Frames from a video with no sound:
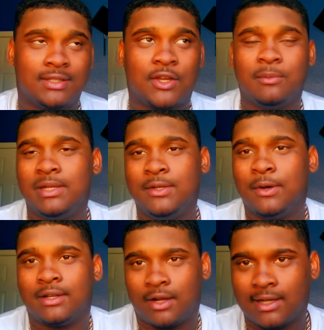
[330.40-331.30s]
told me,
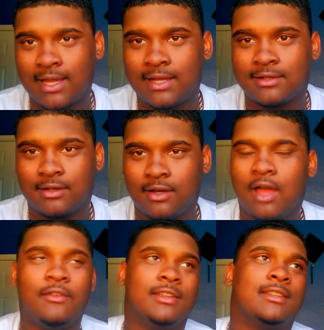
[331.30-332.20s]
do I know how to catch?
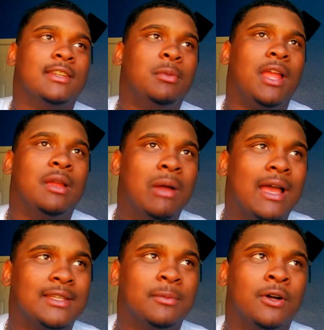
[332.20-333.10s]
Obviously, playing
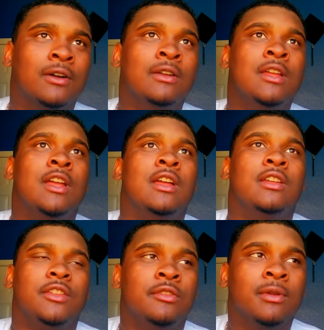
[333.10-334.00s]
basketball,
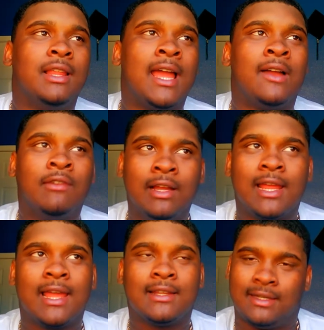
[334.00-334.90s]
you really have good
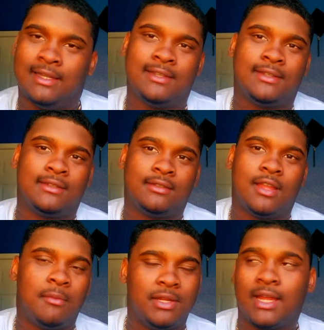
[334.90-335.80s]
hands, unless,
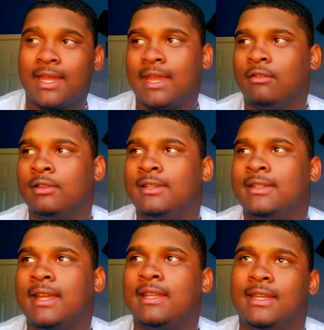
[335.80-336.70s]
I mean, I can't really
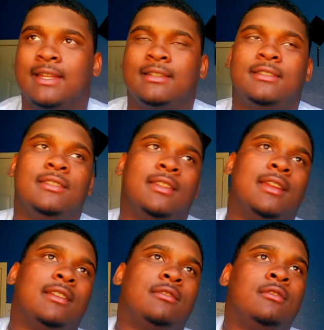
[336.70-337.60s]
say that. It's
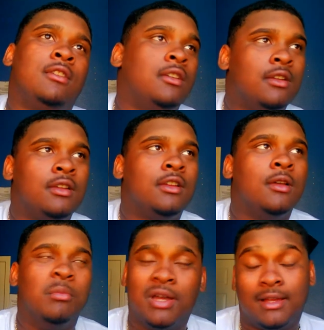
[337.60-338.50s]
like,
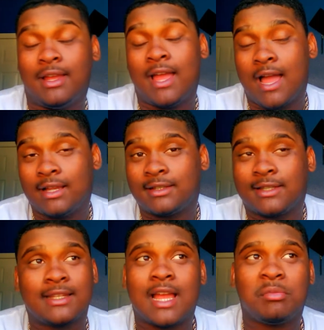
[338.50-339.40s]
but
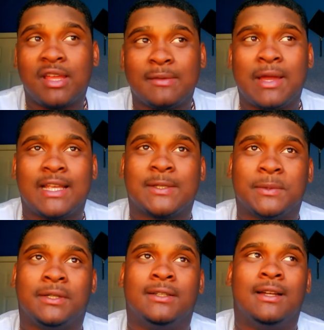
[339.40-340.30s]
since I played
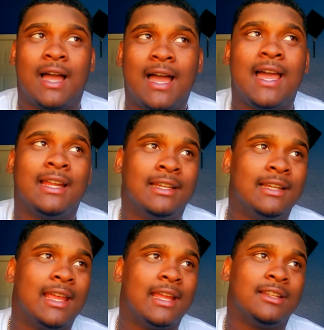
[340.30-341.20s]
basketball, I had
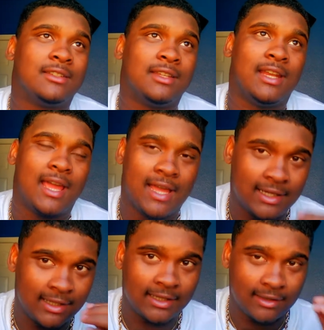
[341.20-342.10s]
good hands and I
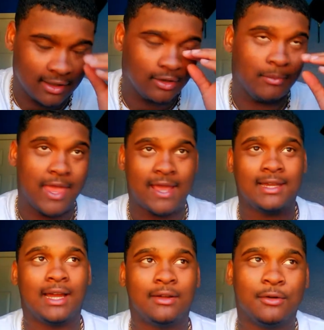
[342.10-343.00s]
had good
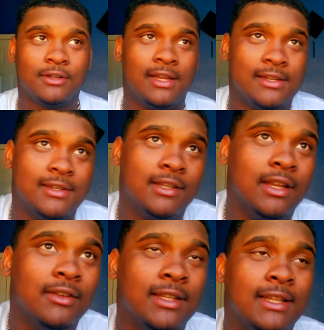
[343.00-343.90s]
hand-eye coordination
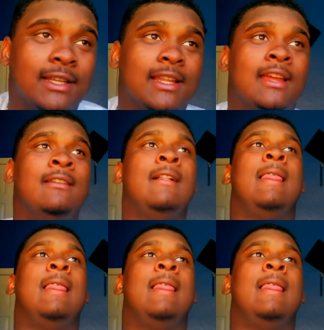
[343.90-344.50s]
and everything like that.